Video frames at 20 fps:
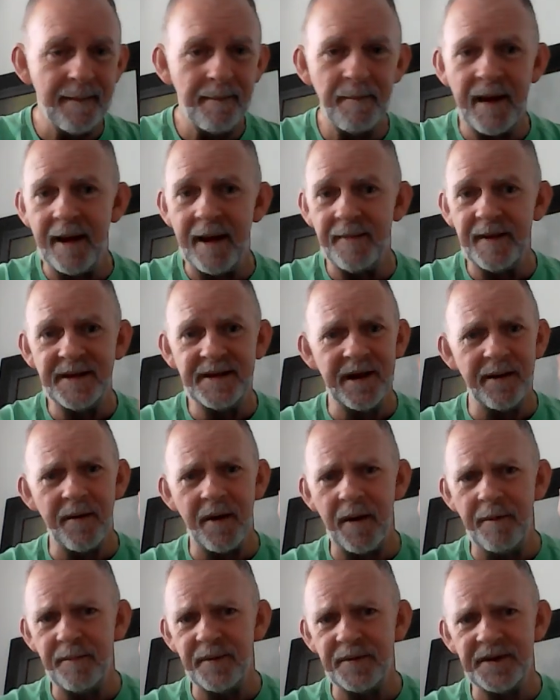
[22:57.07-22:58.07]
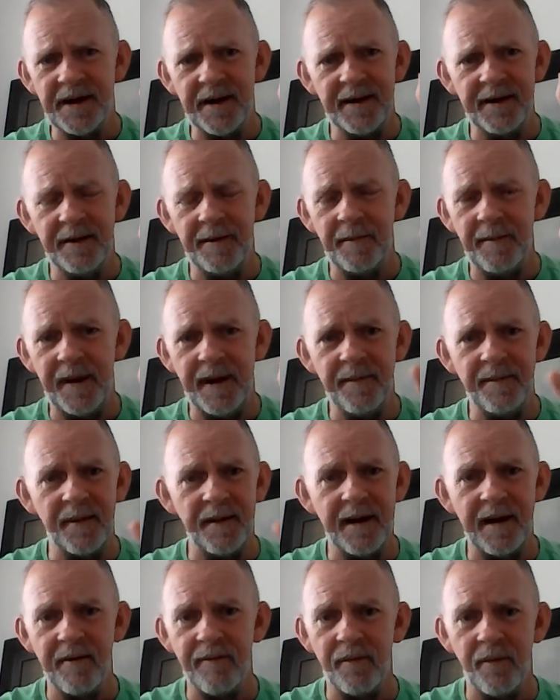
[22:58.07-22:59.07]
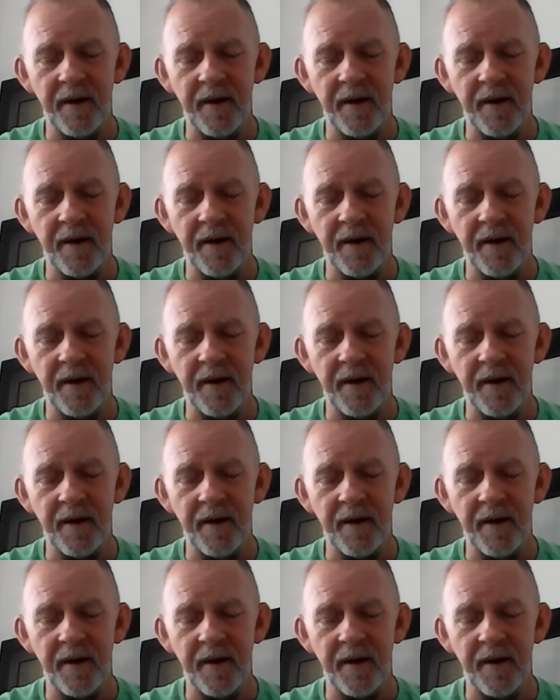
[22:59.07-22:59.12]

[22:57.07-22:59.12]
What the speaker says: Maybe 0% of the people that ever